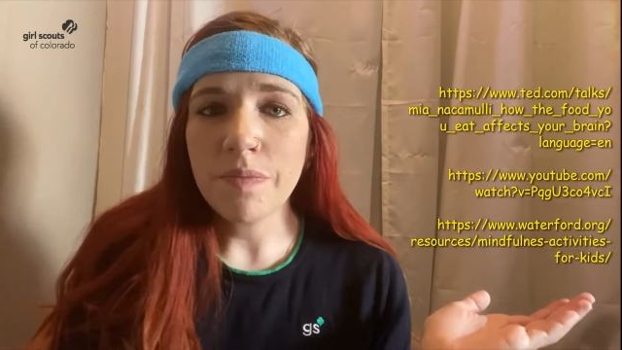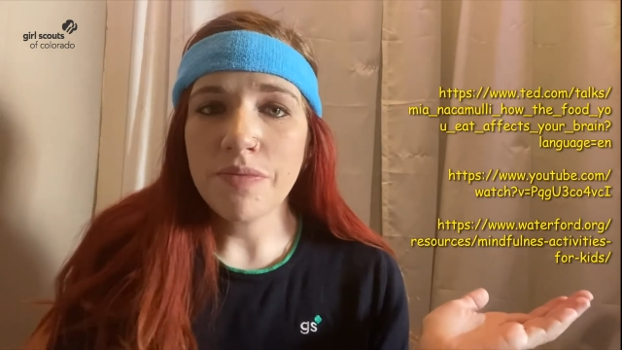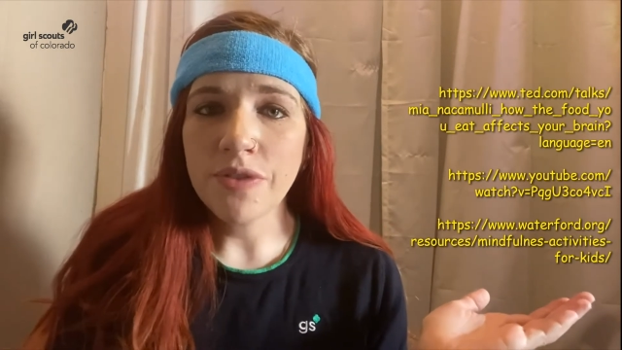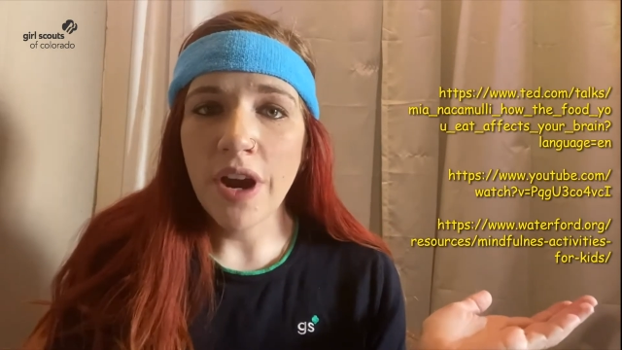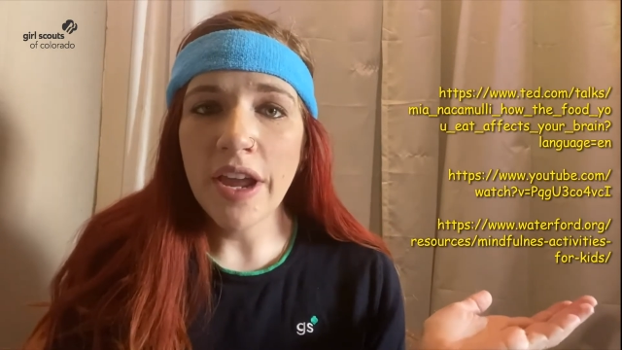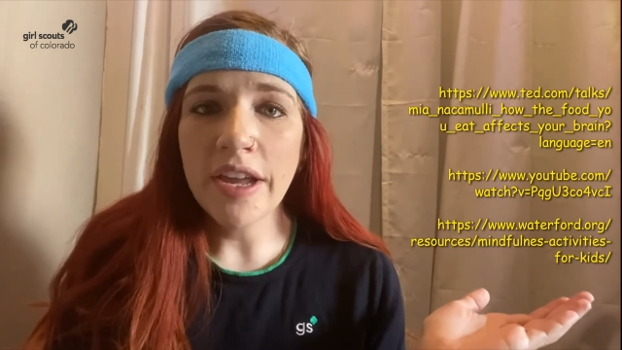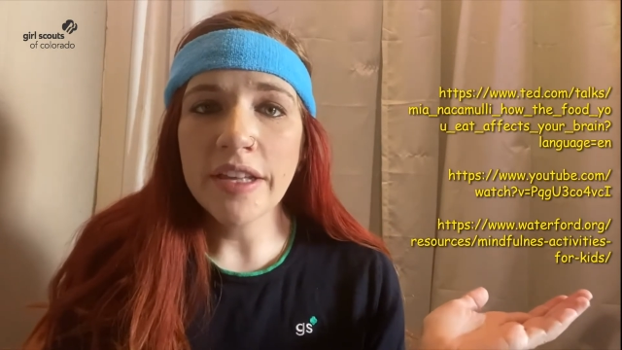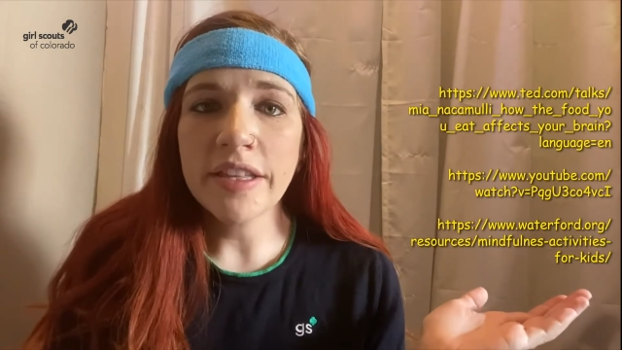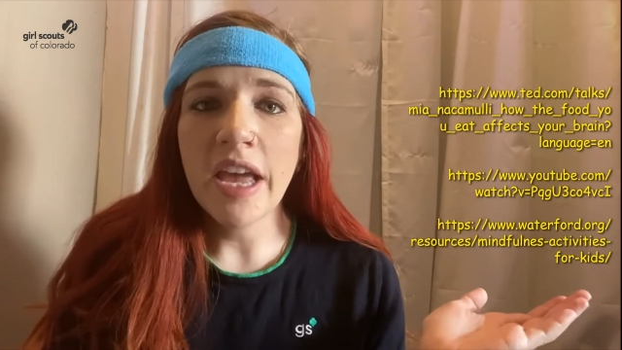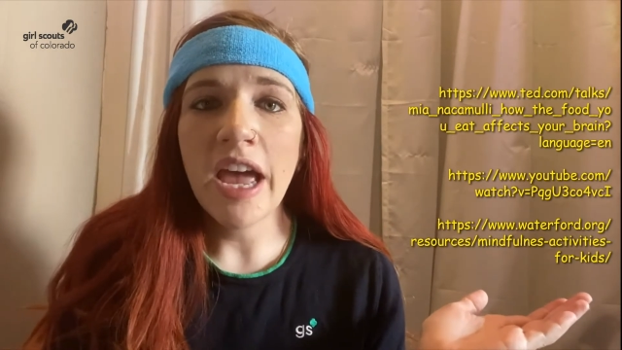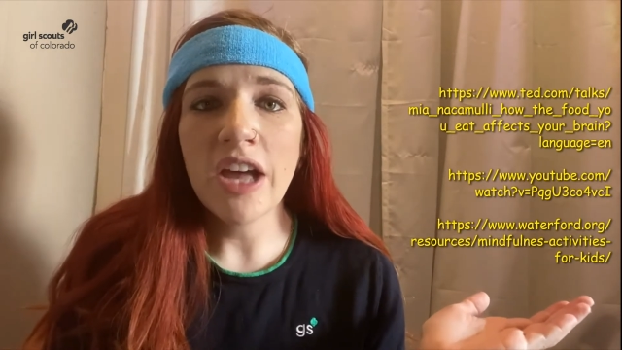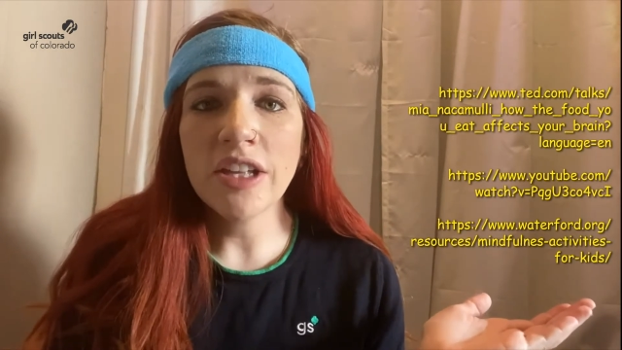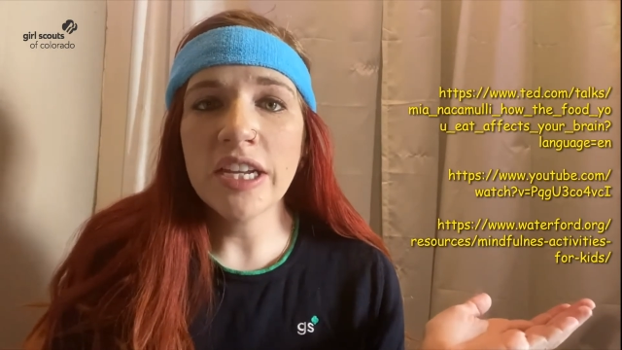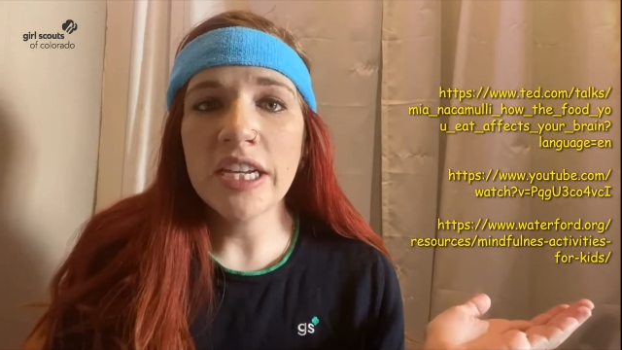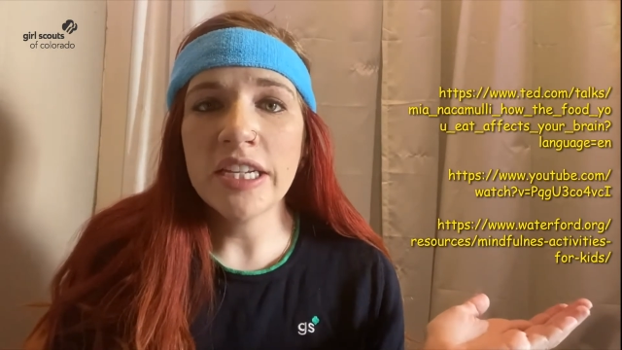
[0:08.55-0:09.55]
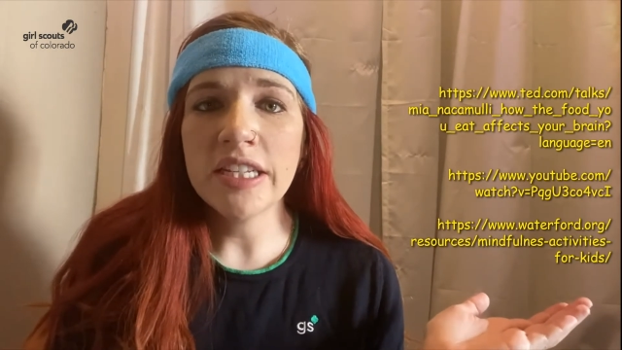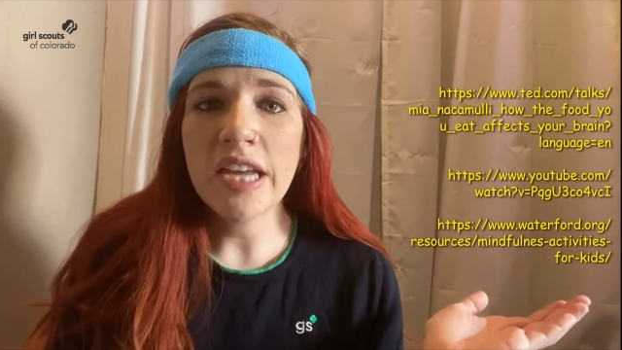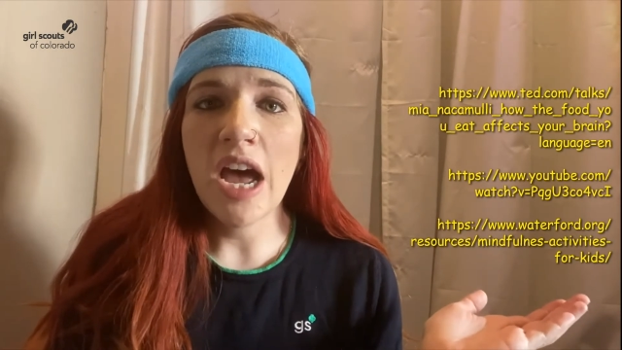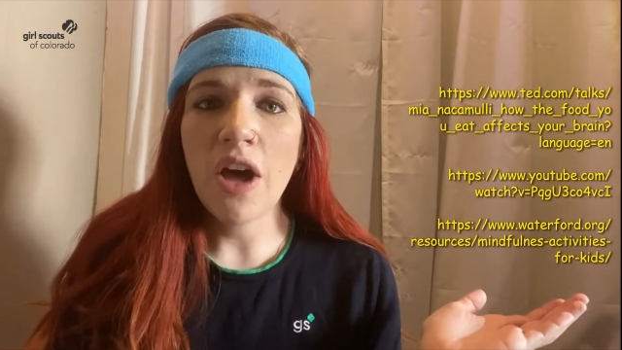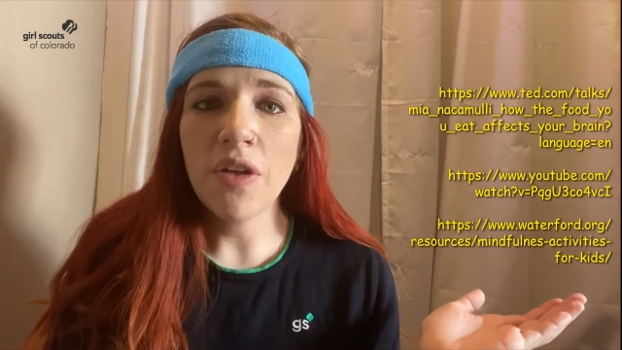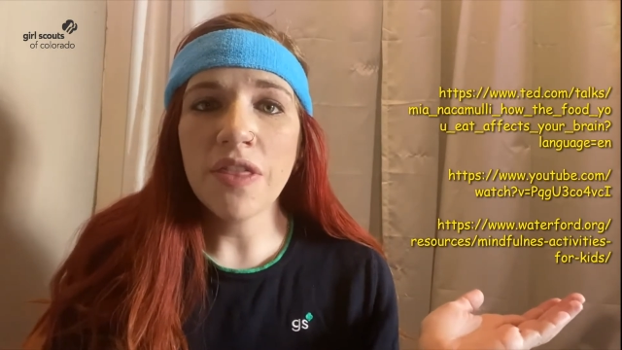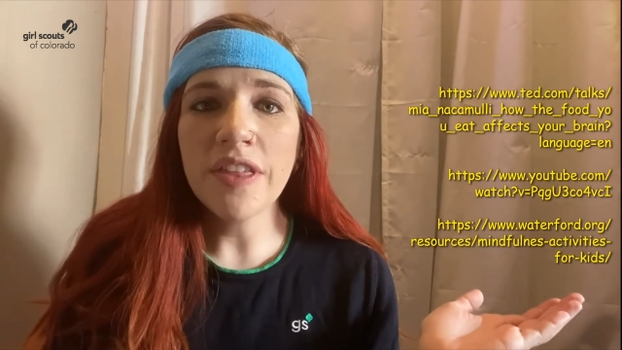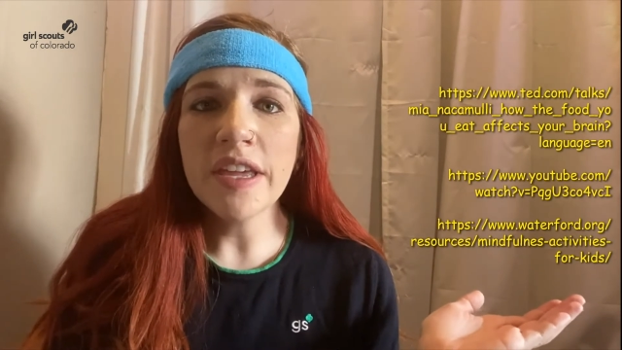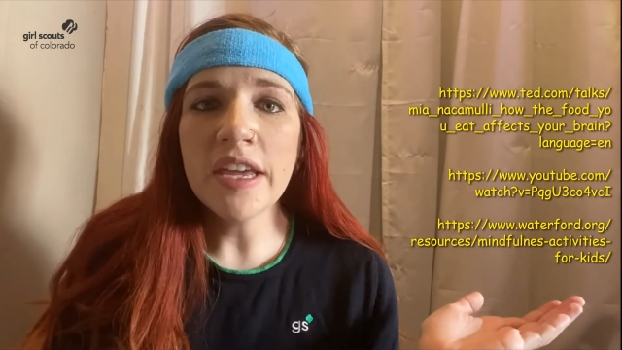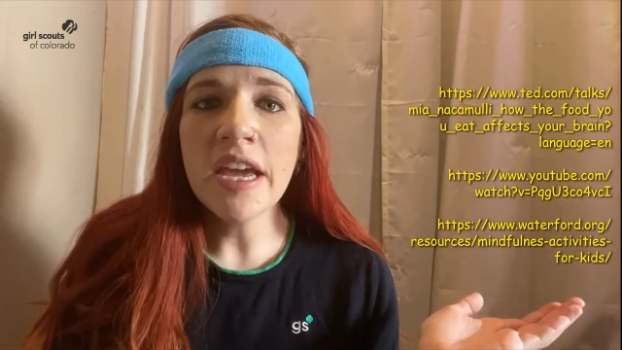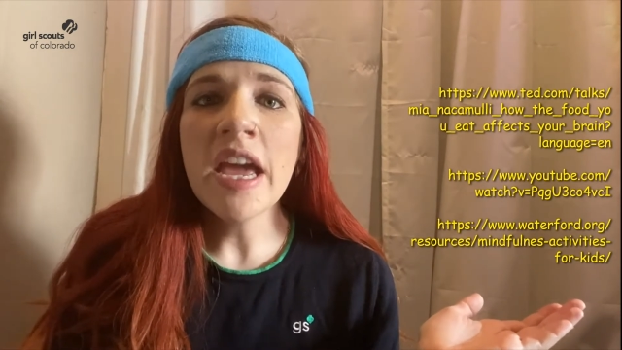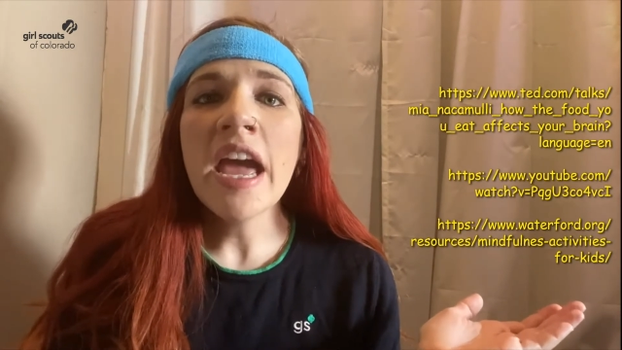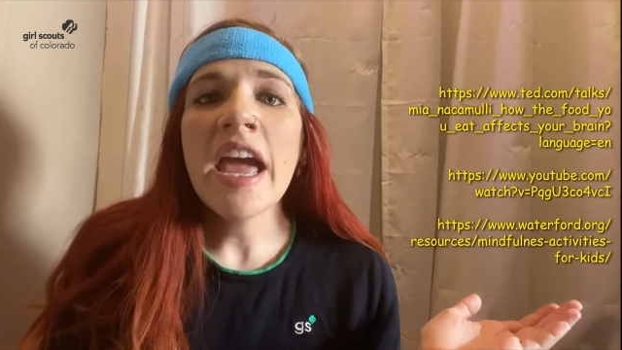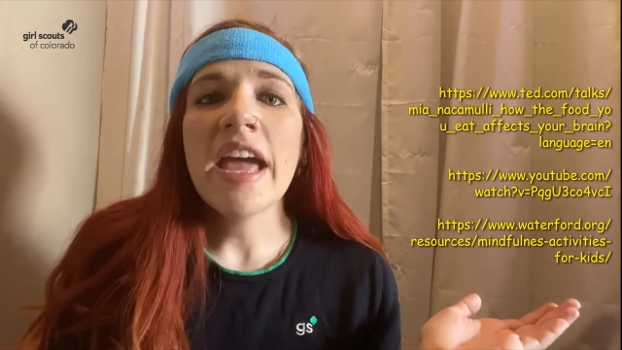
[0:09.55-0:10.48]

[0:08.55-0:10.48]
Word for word: brain, how to eat healthy,